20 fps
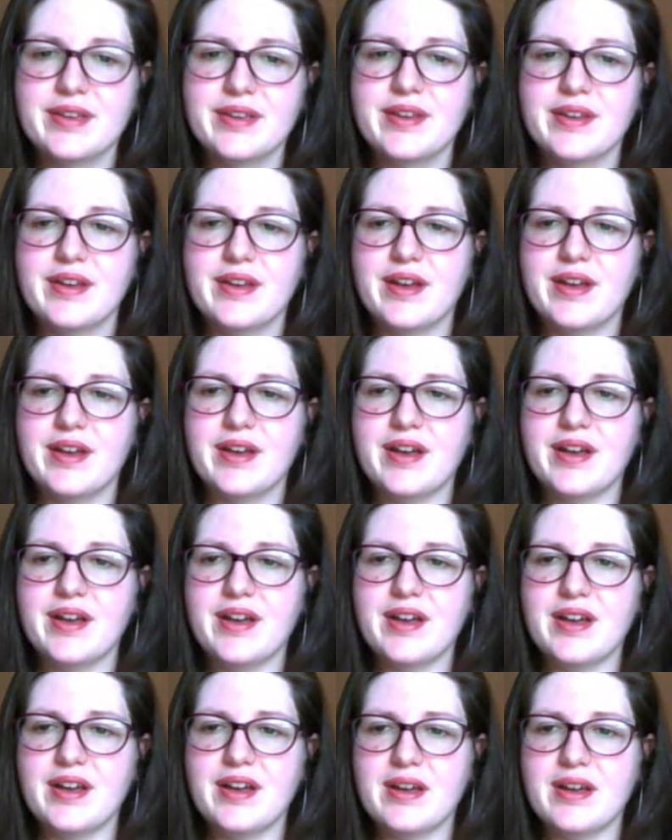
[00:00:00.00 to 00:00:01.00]

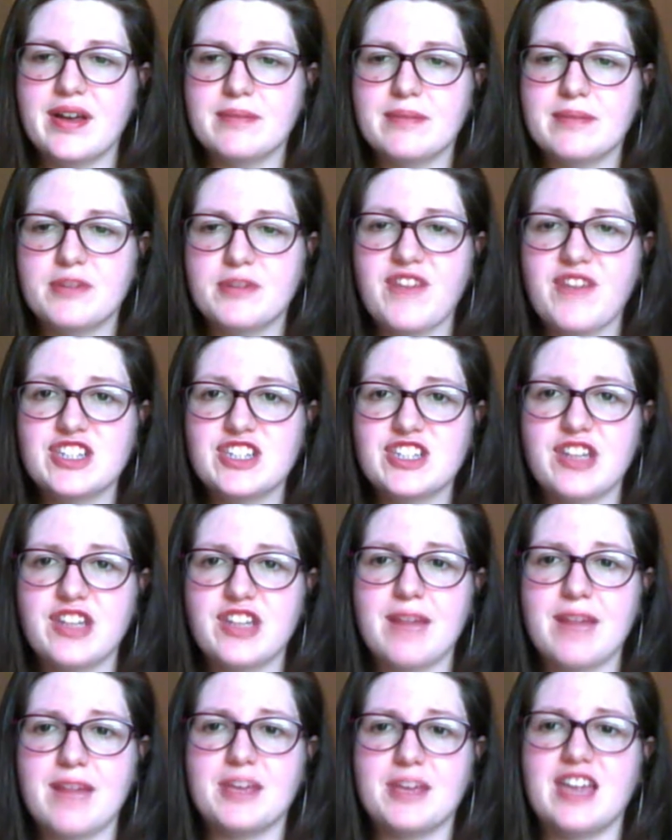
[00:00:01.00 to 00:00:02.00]
Professional
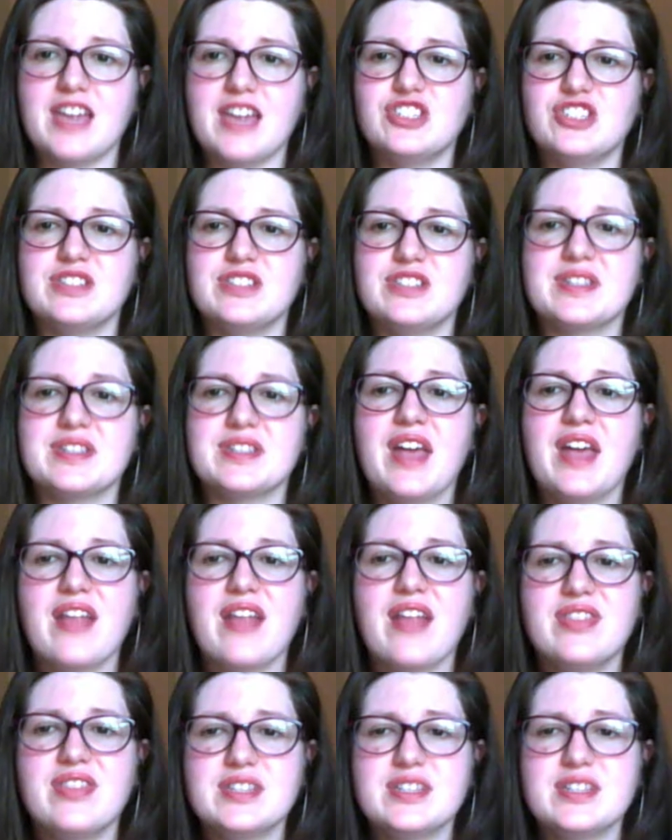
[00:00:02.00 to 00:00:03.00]
applications.
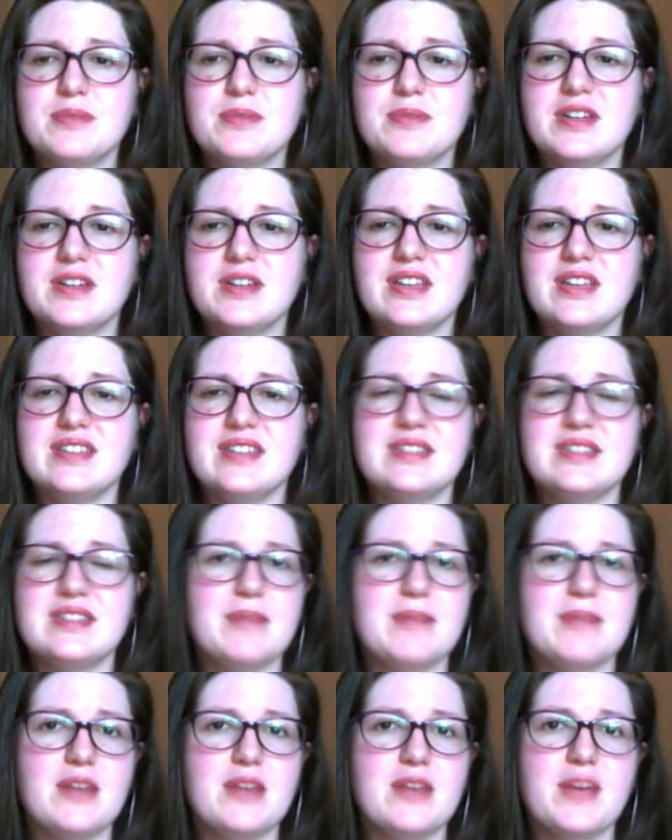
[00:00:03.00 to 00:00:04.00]
This one is in many
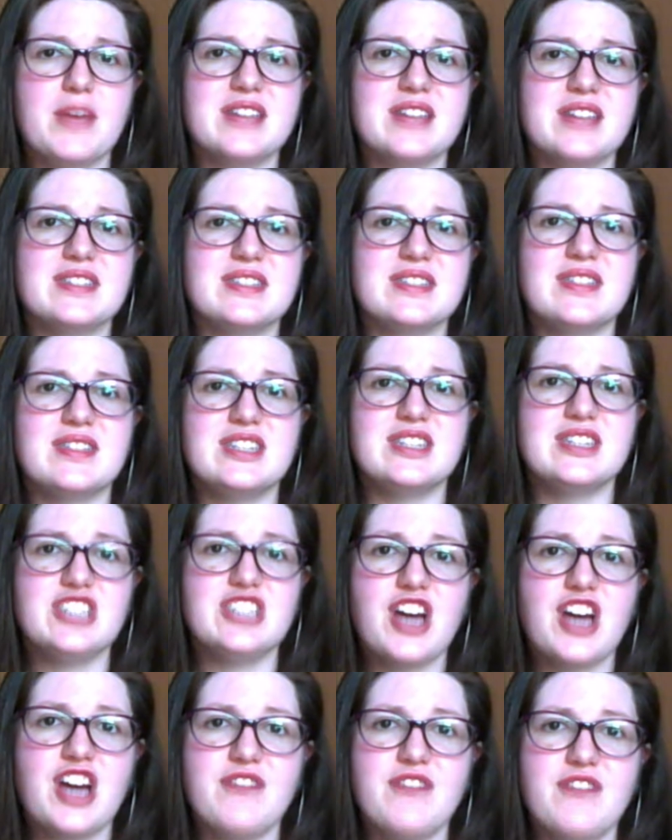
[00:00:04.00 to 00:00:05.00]
ways the
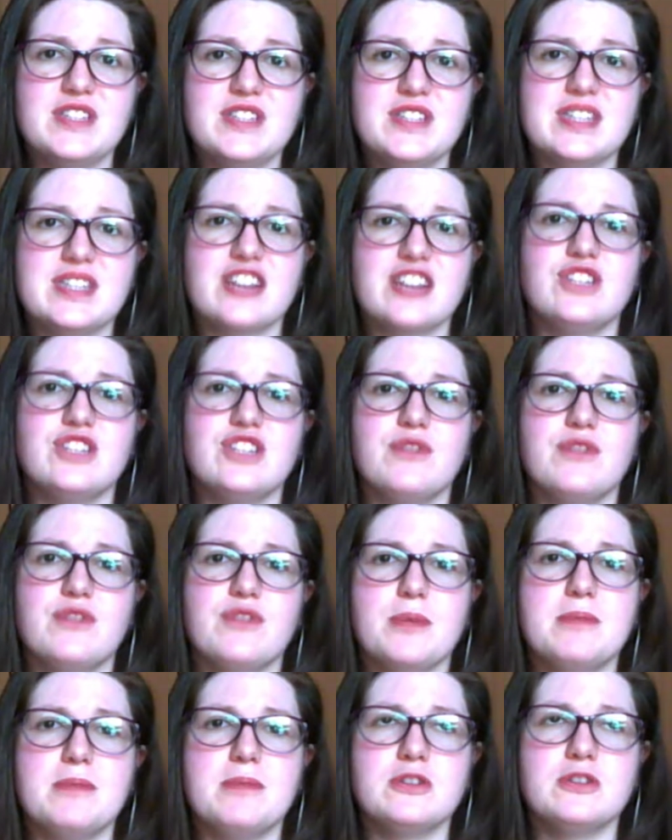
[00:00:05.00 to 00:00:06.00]
toughest section for
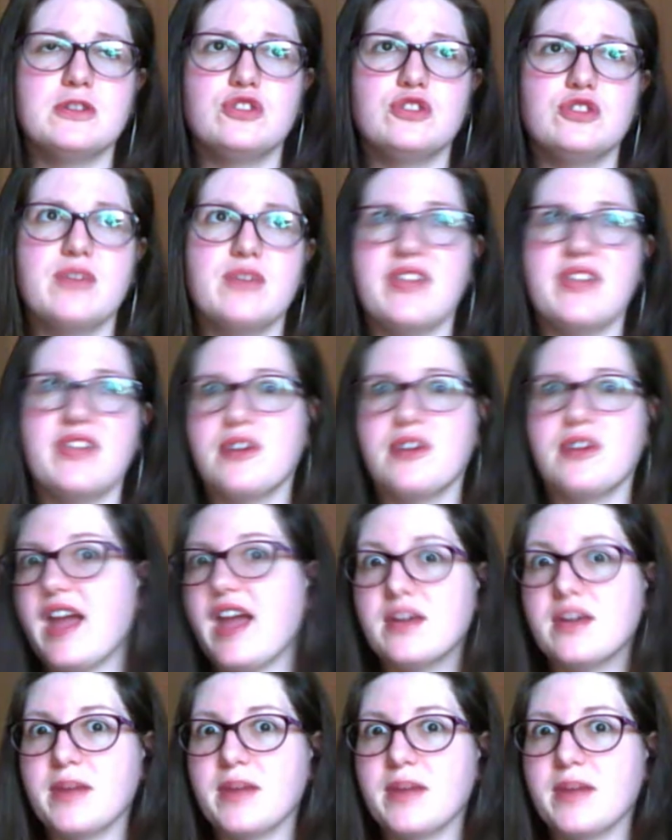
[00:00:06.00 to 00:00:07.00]
people to get their head
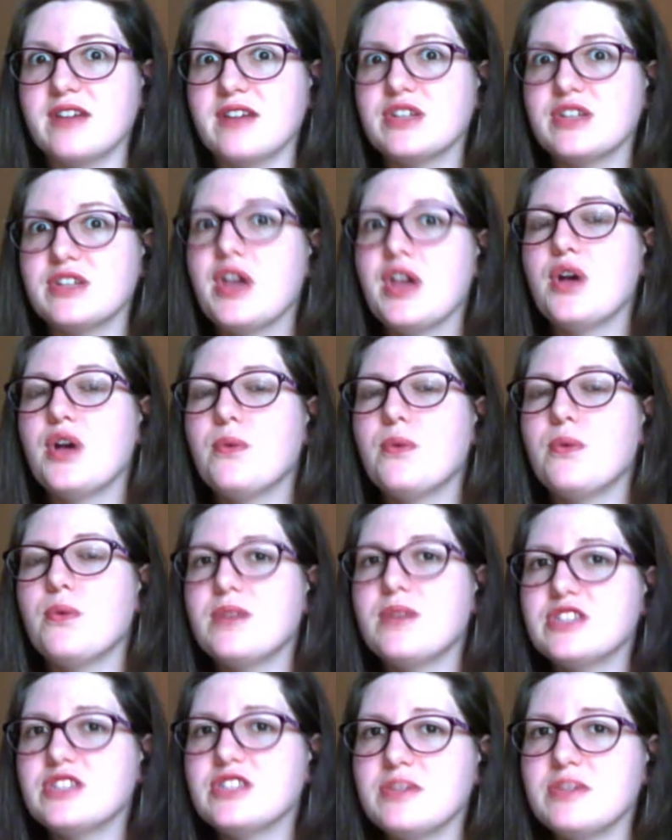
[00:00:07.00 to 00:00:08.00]
around. Once
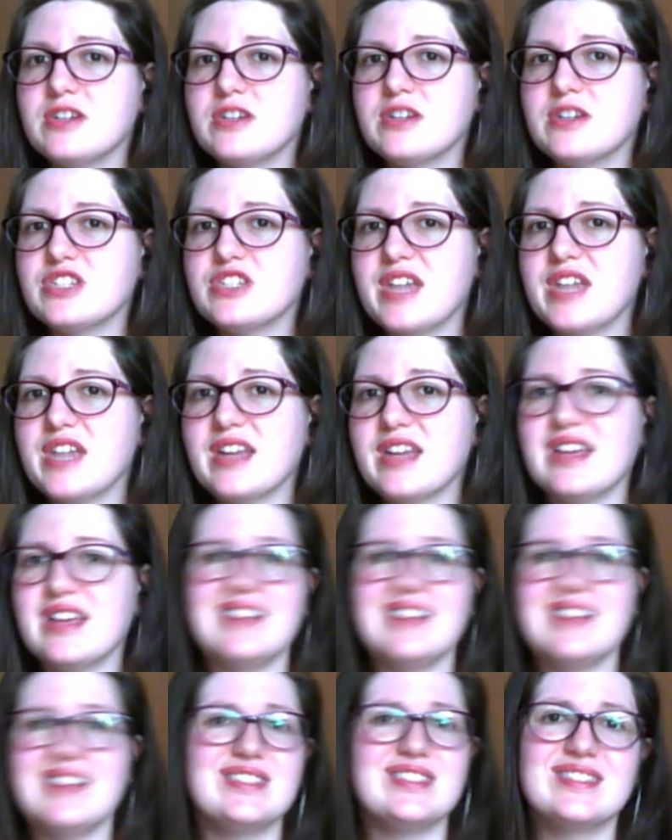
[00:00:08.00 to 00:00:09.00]
you understand it,
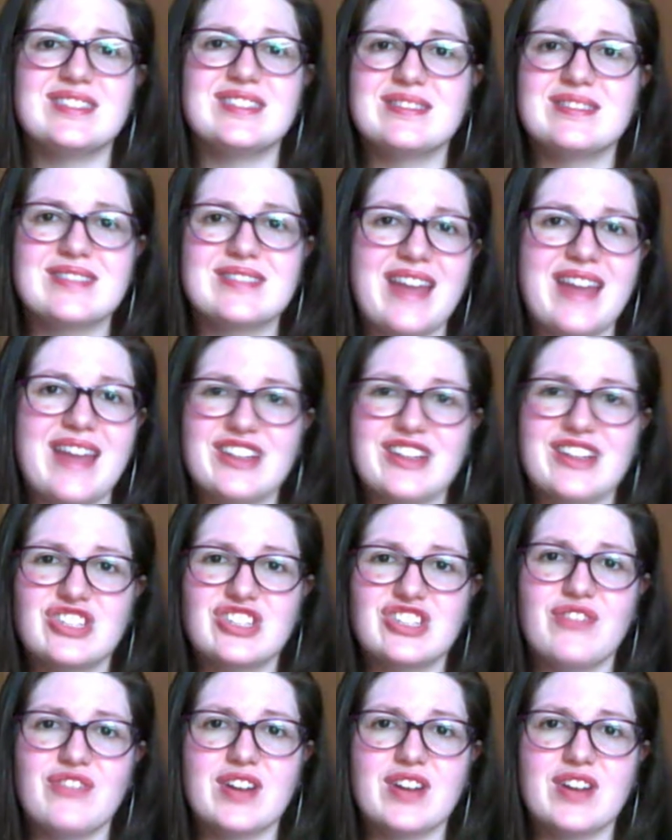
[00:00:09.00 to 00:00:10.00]
it's actually
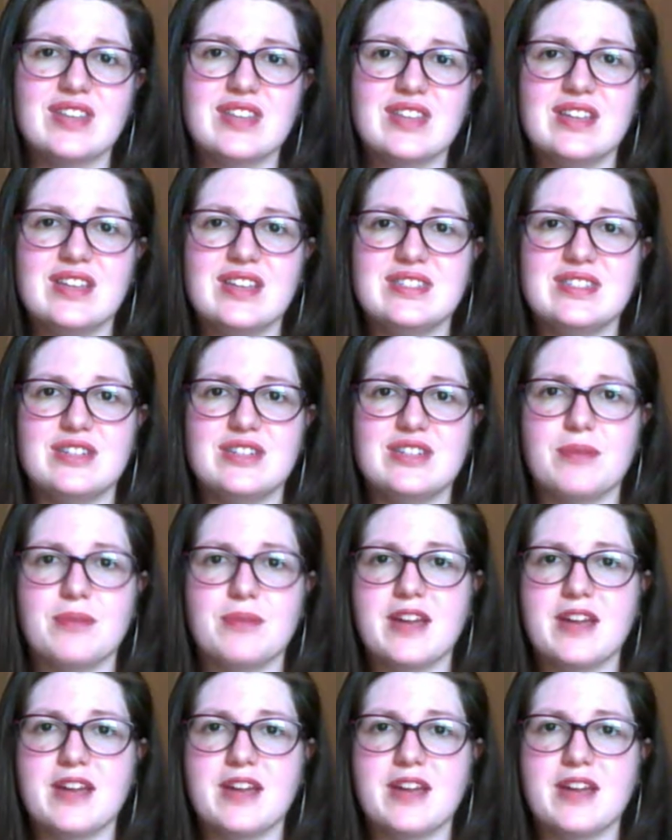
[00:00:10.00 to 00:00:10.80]
fairly easy to write.